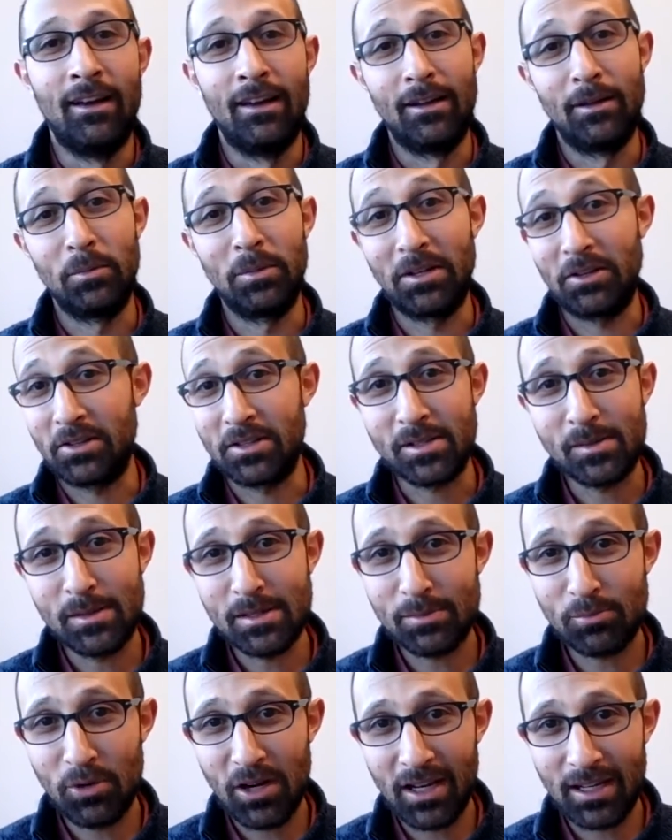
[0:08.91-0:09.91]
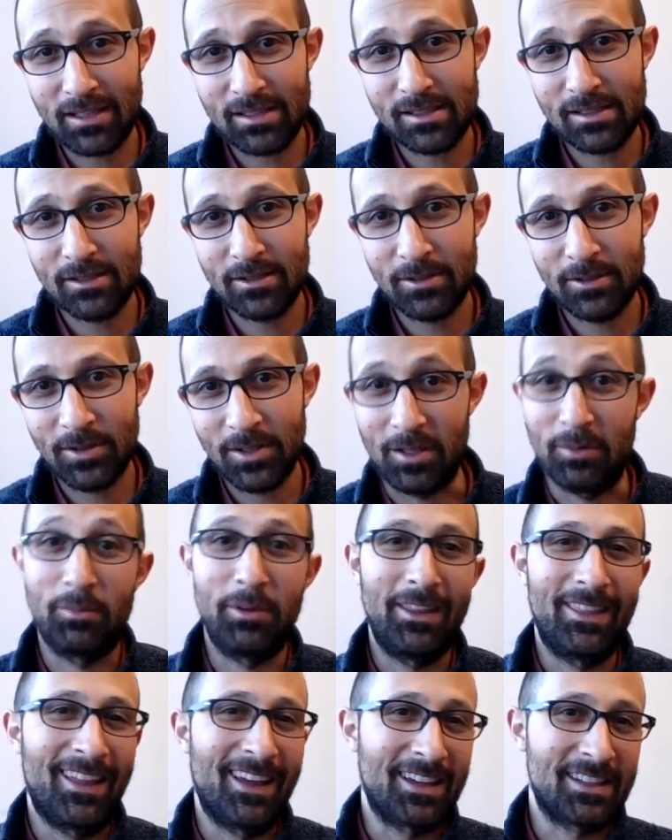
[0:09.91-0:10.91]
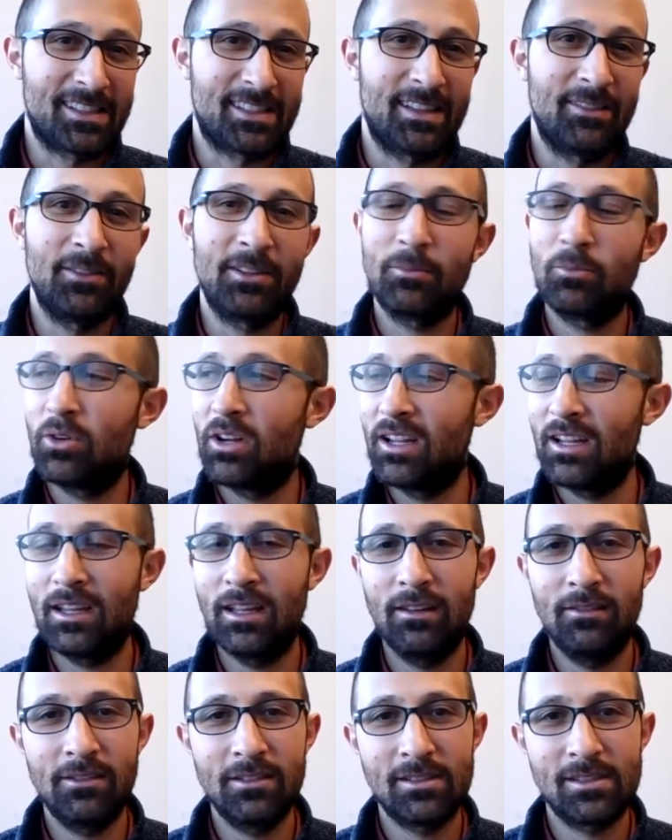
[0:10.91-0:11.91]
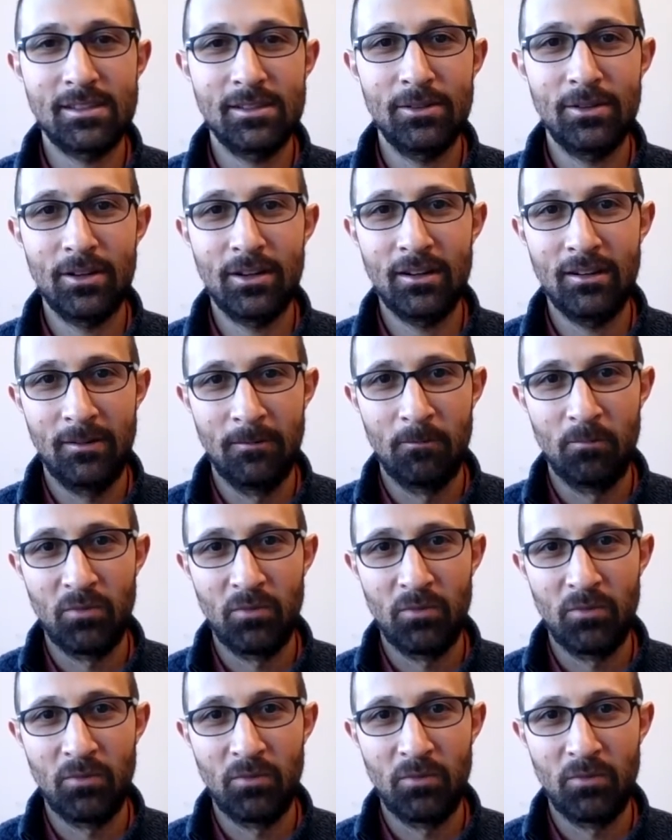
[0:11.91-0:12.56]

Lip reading: It'll be Christmas break soon. It'll be Thanksgiving break even sooner.